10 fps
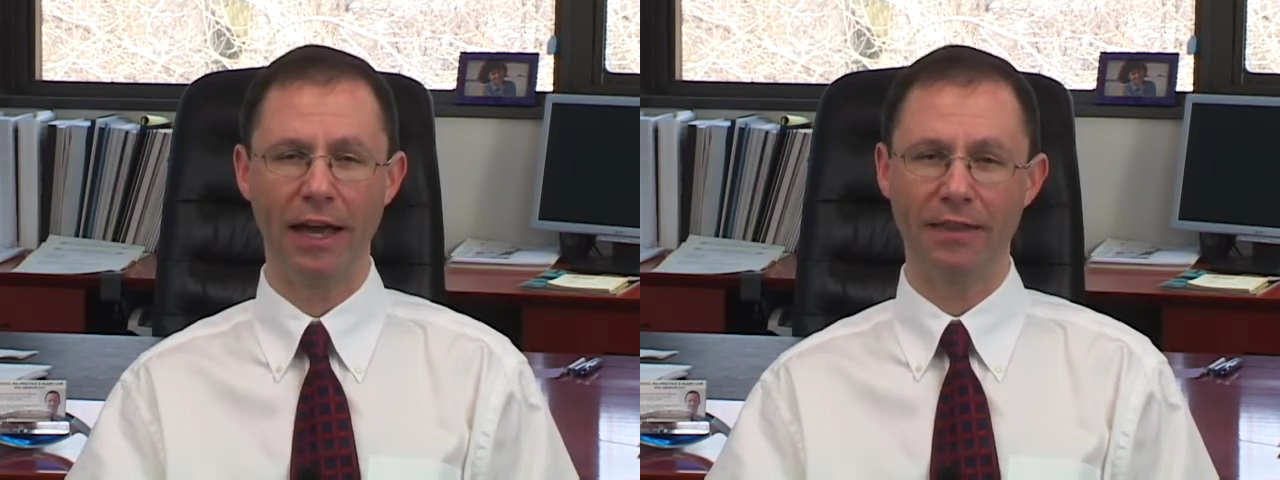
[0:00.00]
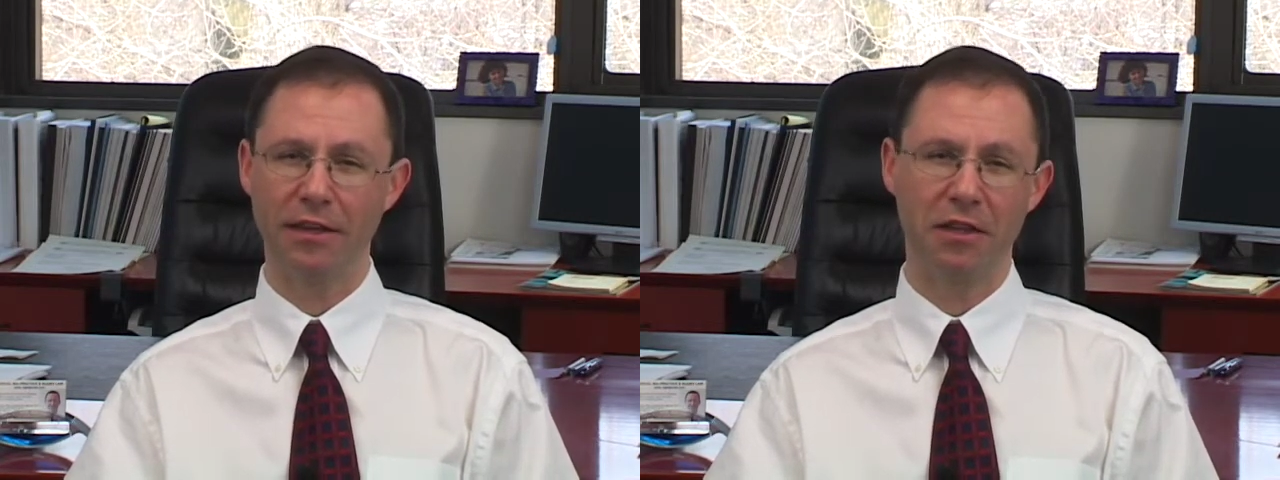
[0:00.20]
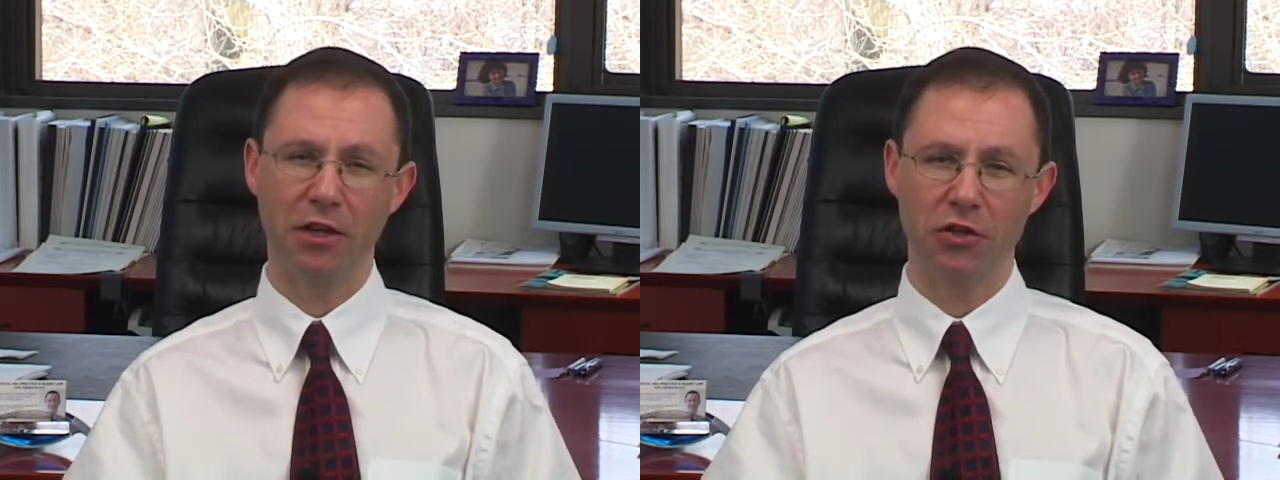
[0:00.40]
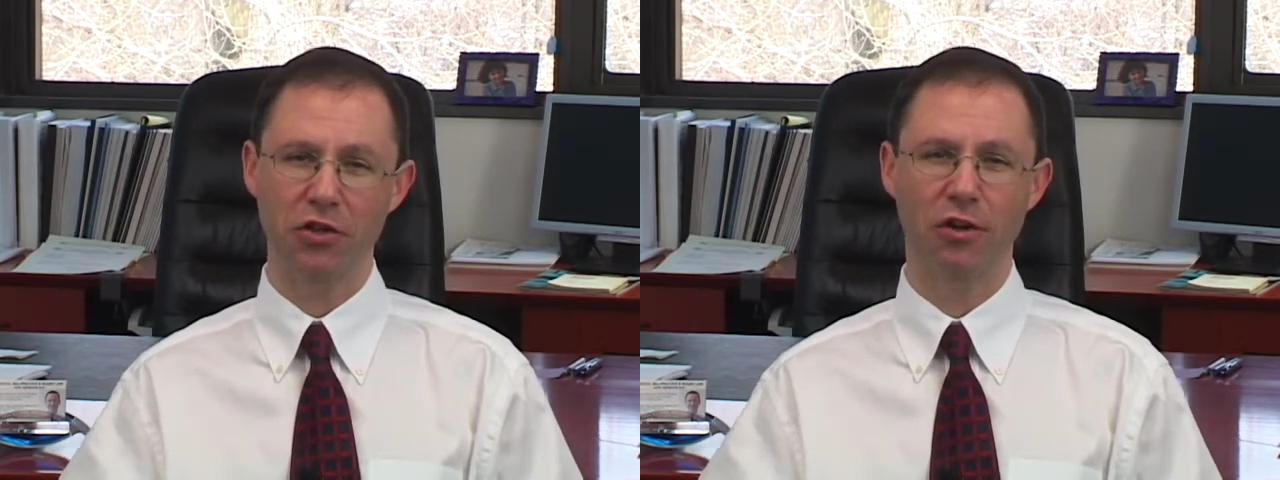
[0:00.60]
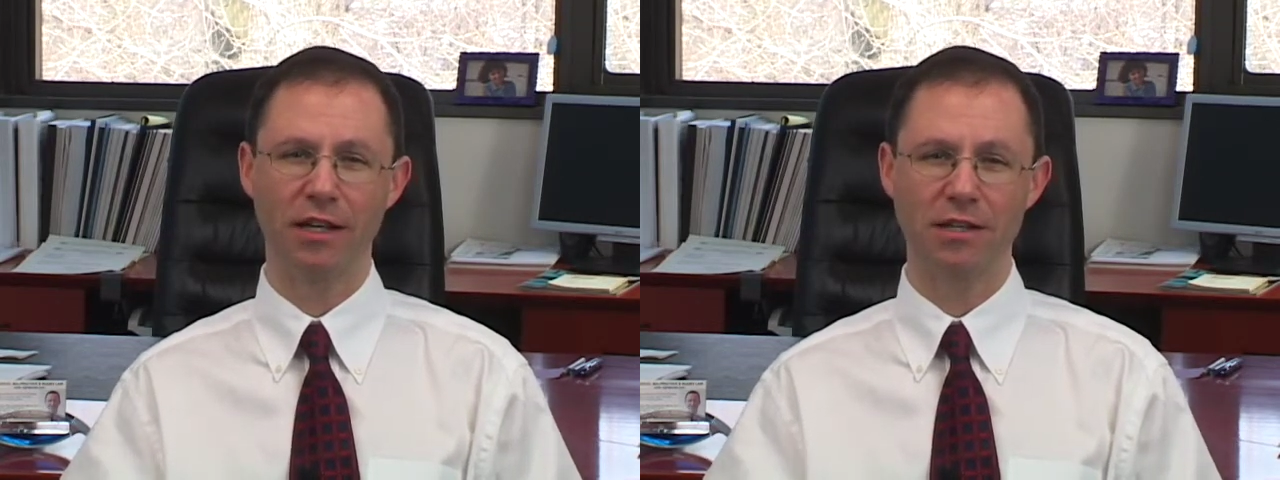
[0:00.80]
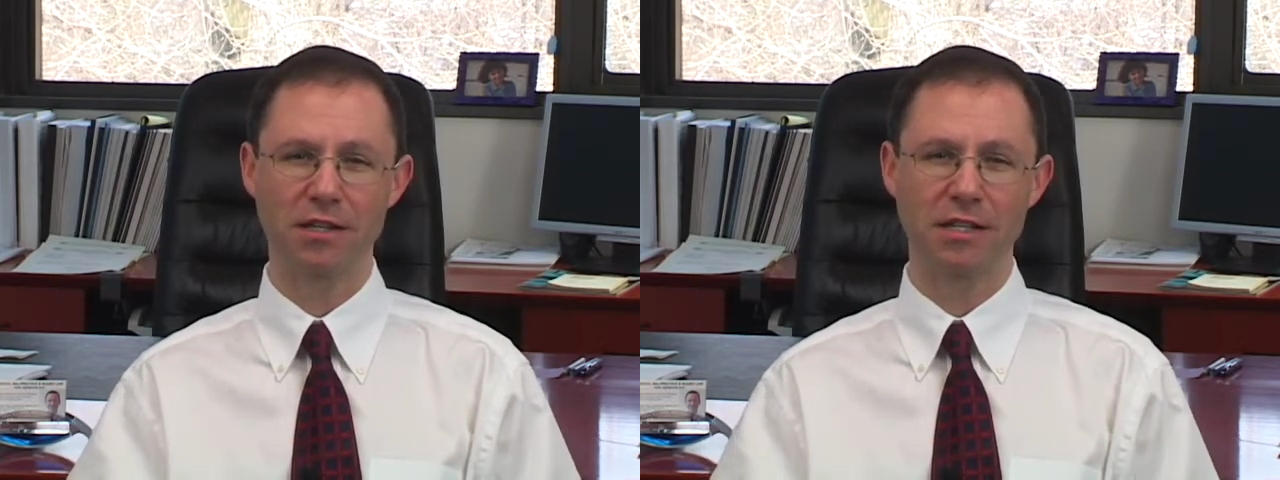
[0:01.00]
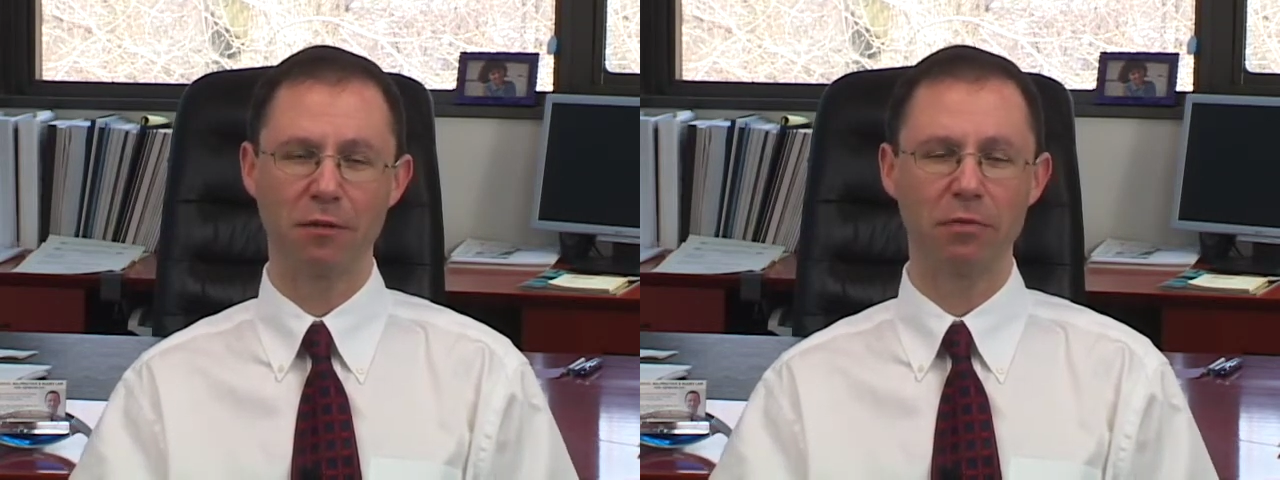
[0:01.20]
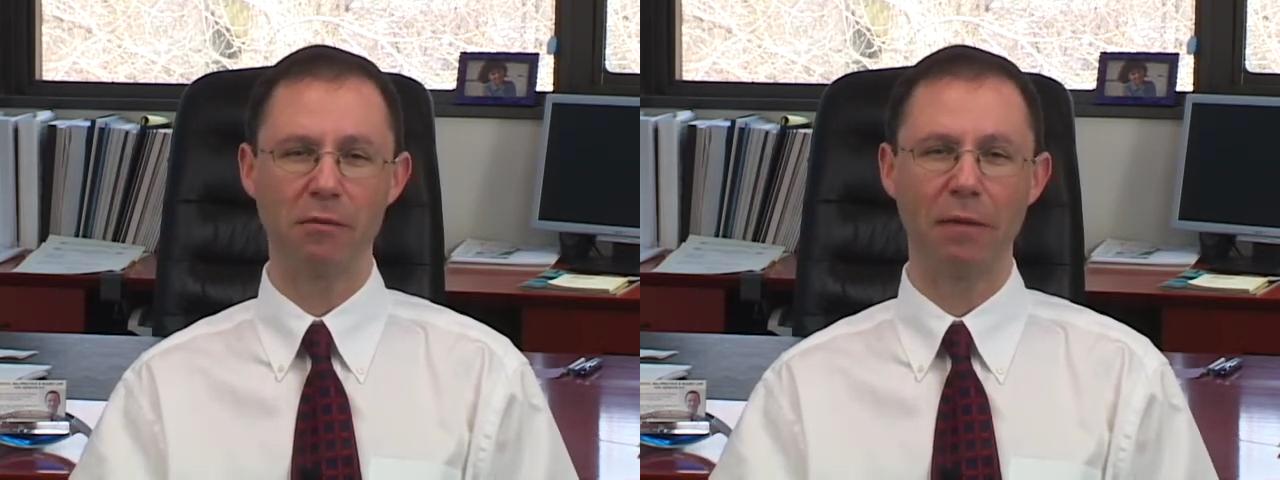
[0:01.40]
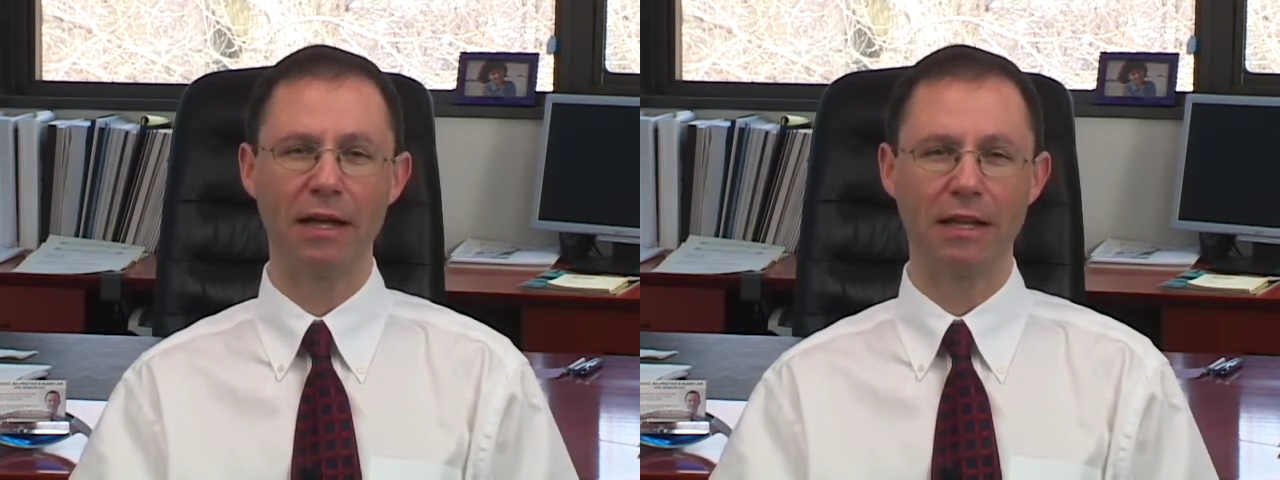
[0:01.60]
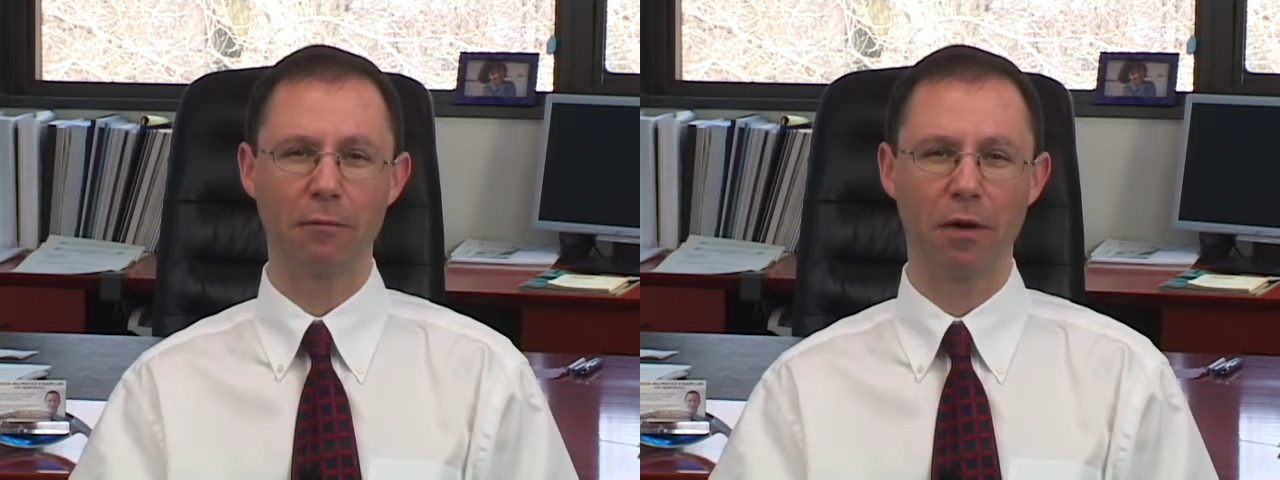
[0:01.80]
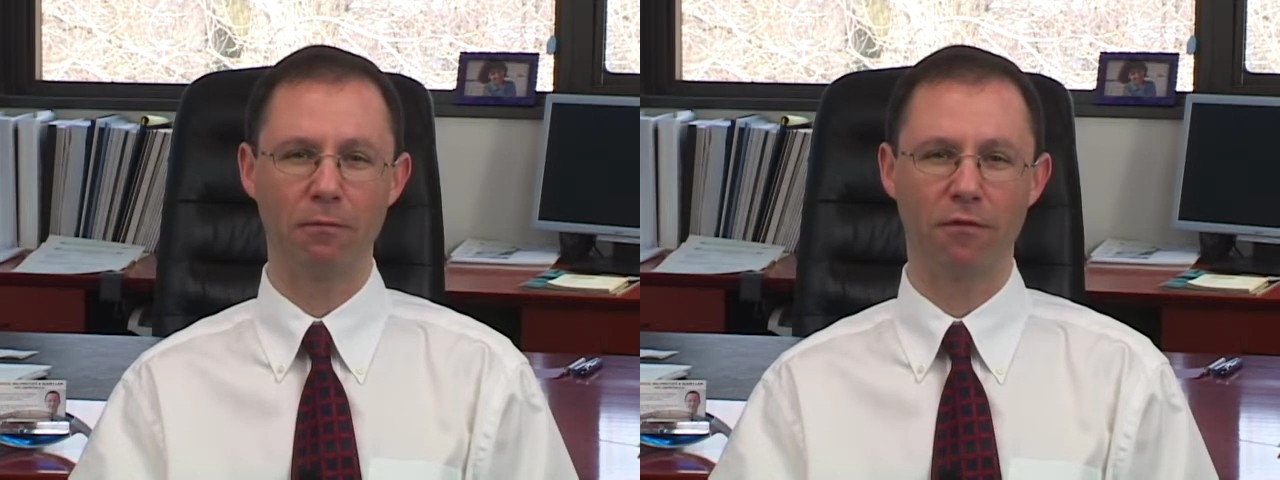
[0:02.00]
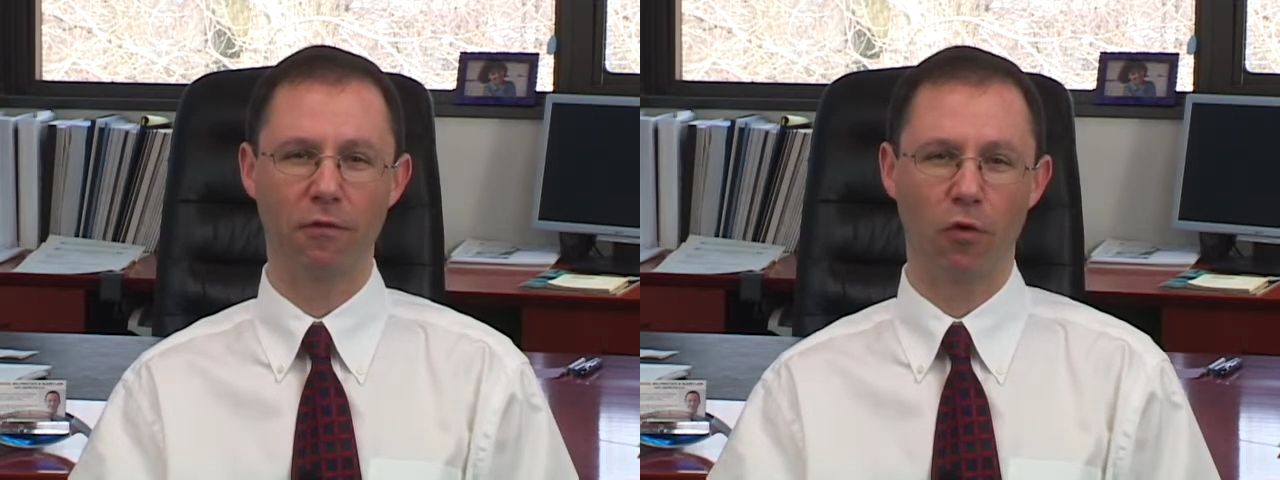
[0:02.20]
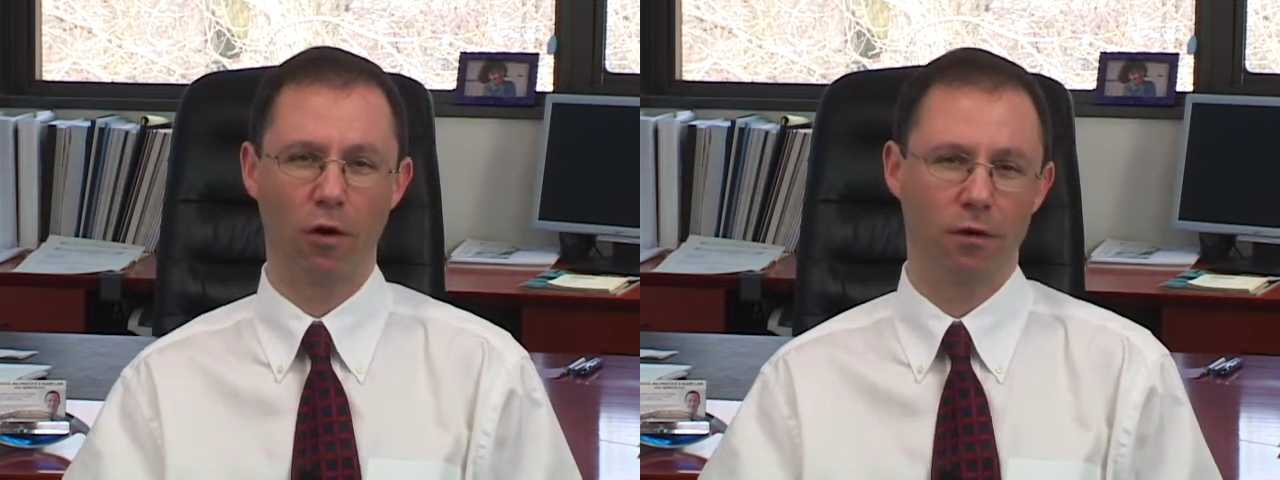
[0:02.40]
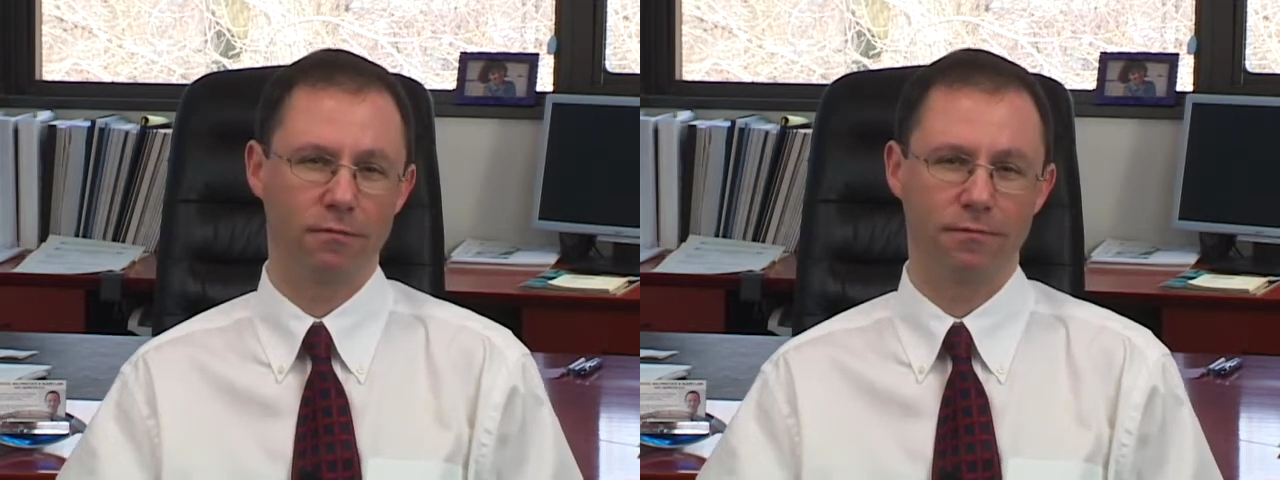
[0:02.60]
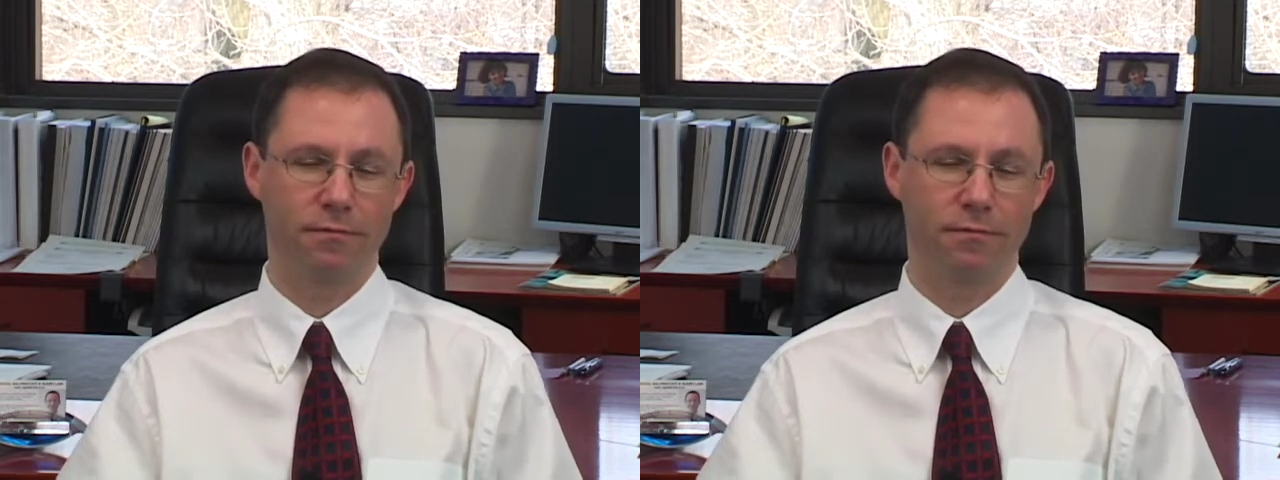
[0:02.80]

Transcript: and that the attorney isn't simply making them up for